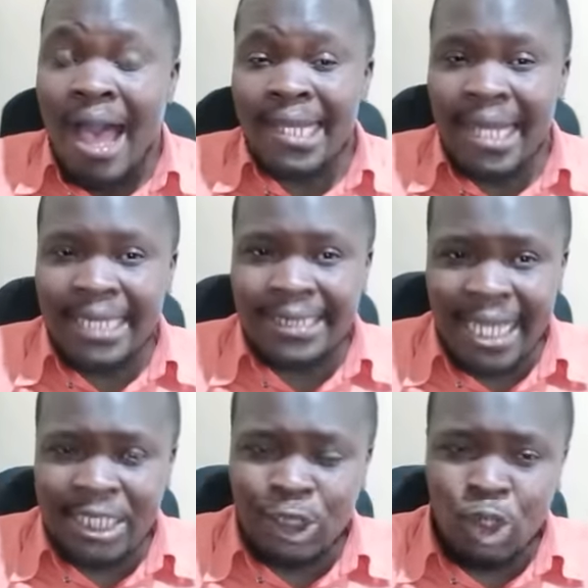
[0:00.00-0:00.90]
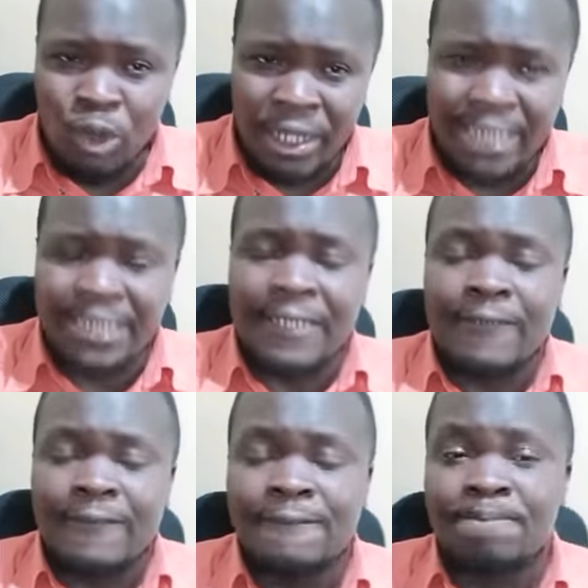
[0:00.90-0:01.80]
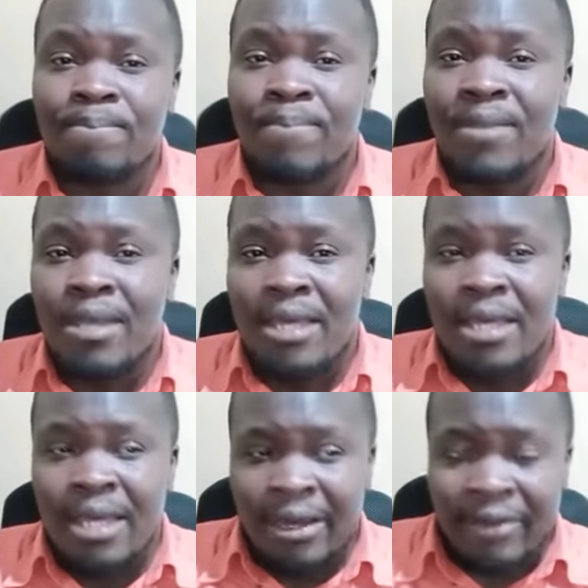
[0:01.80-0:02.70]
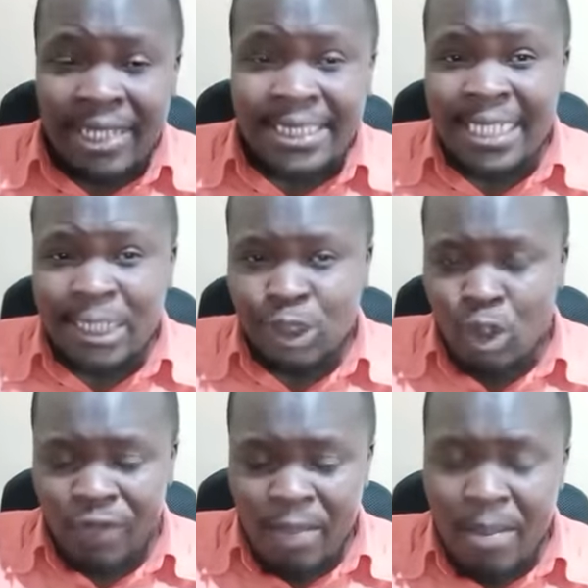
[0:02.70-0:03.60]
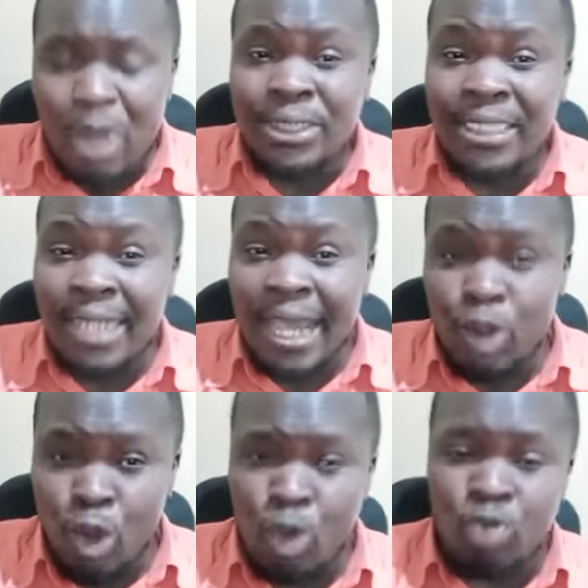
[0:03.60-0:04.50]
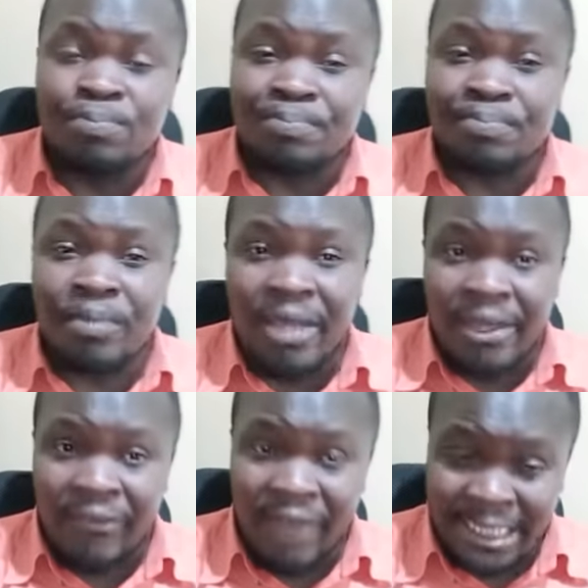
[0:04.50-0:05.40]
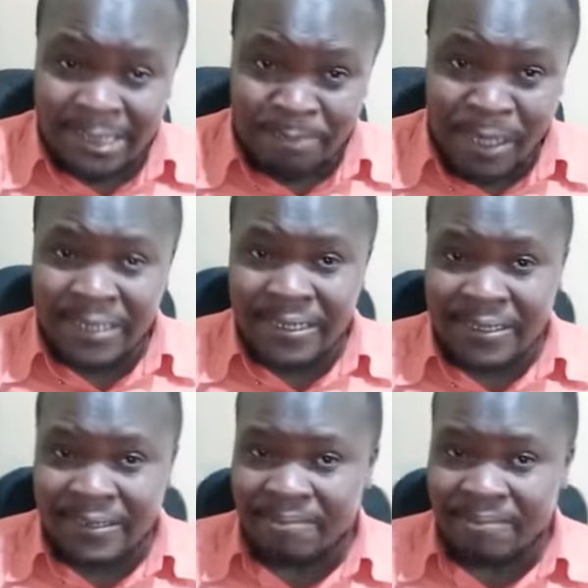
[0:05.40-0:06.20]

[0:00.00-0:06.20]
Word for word: And as I talk right now, residents of the mountain I know, they are split.